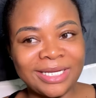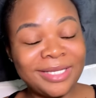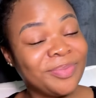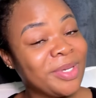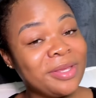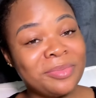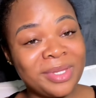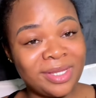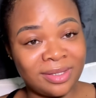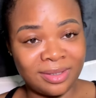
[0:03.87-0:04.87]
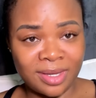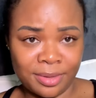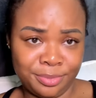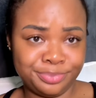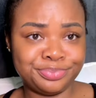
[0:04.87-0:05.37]
It's been a minute,
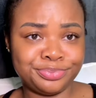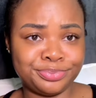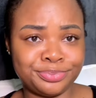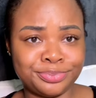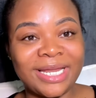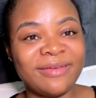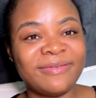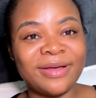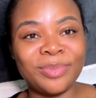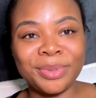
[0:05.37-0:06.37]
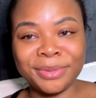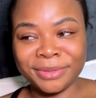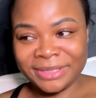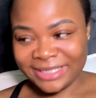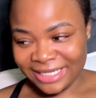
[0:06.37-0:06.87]
yeah. Life
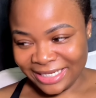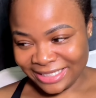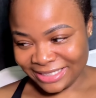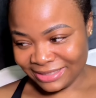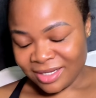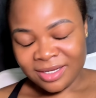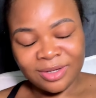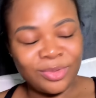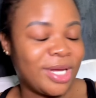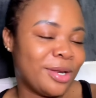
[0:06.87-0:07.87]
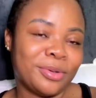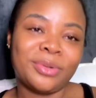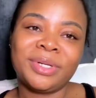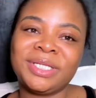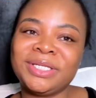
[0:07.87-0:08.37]
happened and we cannot
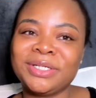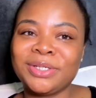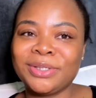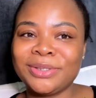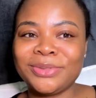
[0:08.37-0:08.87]
question God.